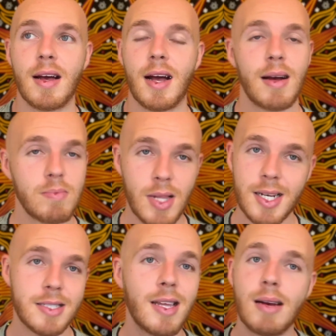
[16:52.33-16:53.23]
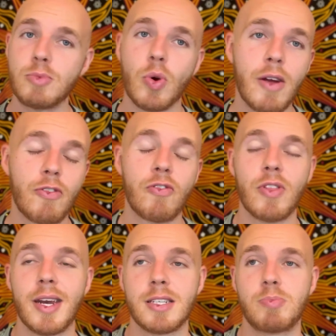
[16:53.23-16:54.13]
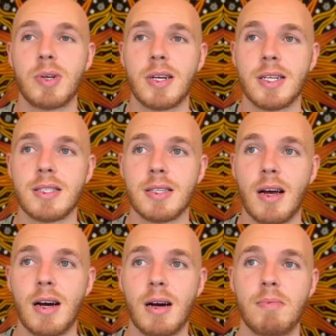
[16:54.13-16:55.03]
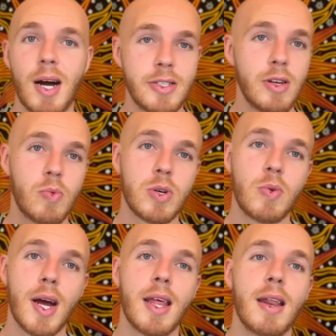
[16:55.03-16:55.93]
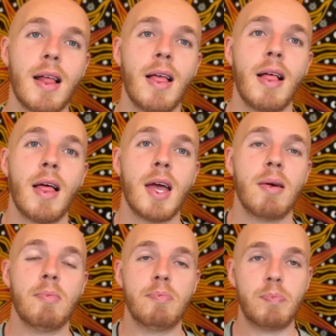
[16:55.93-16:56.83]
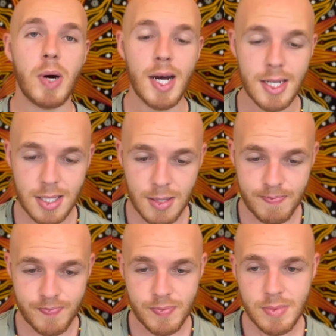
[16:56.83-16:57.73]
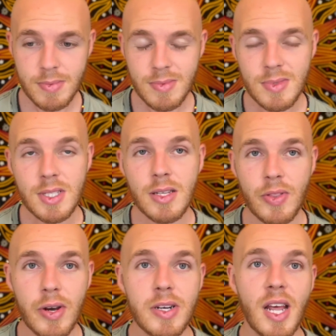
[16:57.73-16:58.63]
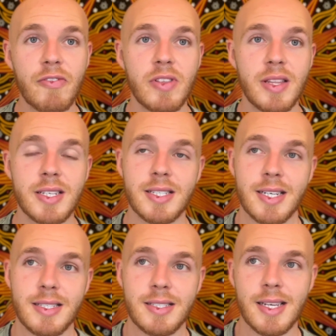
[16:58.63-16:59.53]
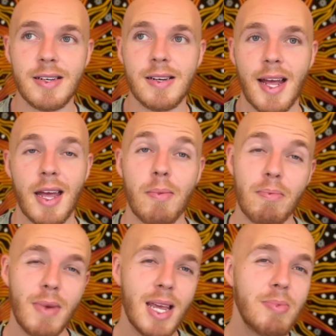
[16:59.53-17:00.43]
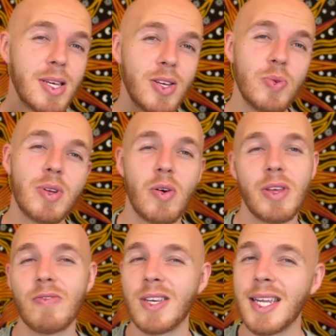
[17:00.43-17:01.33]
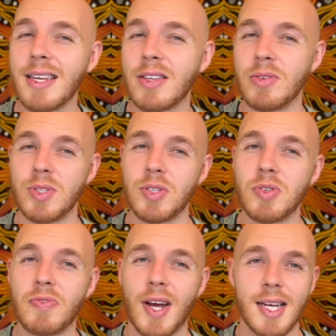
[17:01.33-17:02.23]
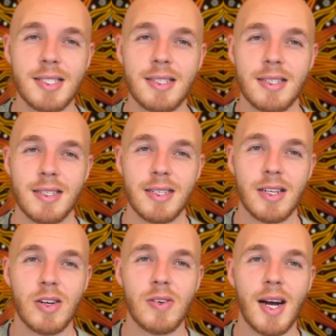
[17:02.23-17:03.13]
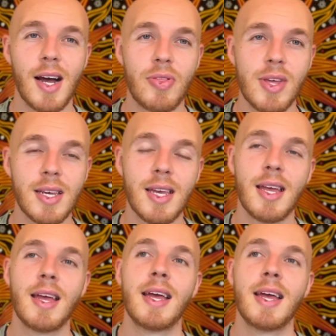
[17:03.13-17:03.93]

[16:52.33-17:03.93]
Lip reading: like I said, I'm grateful for that experience. I don't regret it, but there are definitely things to consider, and maybe you don't even need to do a juice fast. You know, I think